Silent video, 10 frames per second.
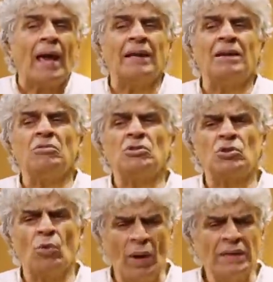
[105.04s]
And it was
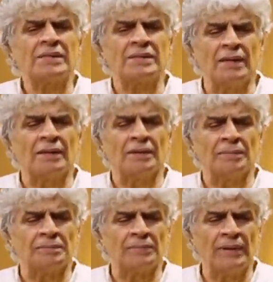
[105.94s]
quite
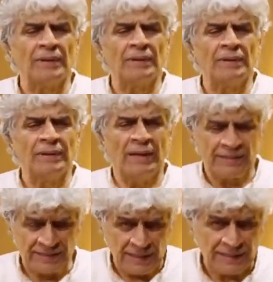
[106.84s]

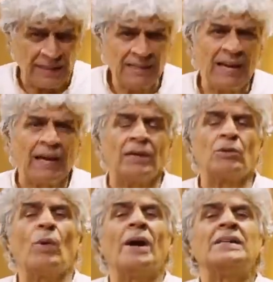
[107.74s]
irritating
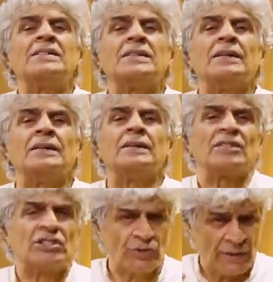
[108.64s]
and quite
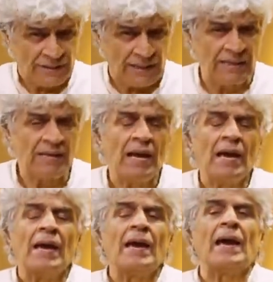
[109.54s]
restricting,
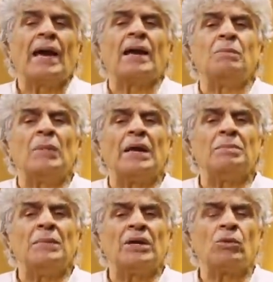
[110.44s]
and made
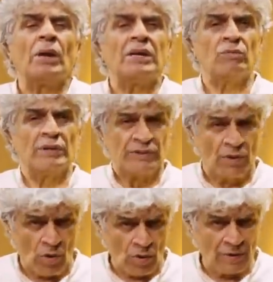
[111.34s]
me quite
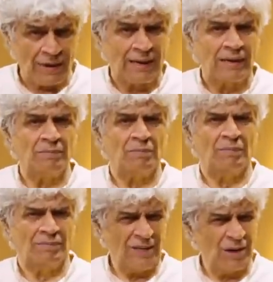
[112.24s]
withdrawn, and,
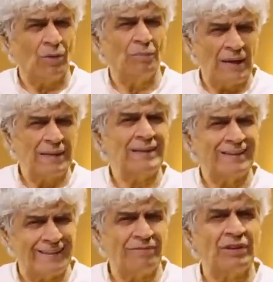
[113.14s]
you know, made
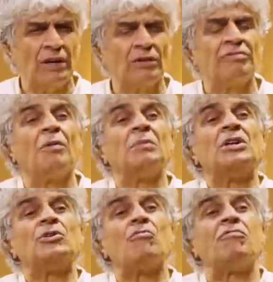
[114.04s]
it difficult for me
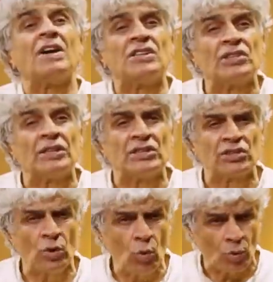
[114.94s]
to function in
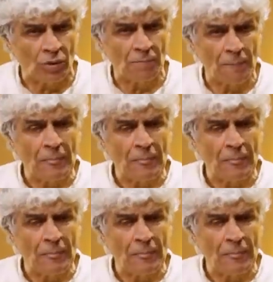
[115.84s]
school.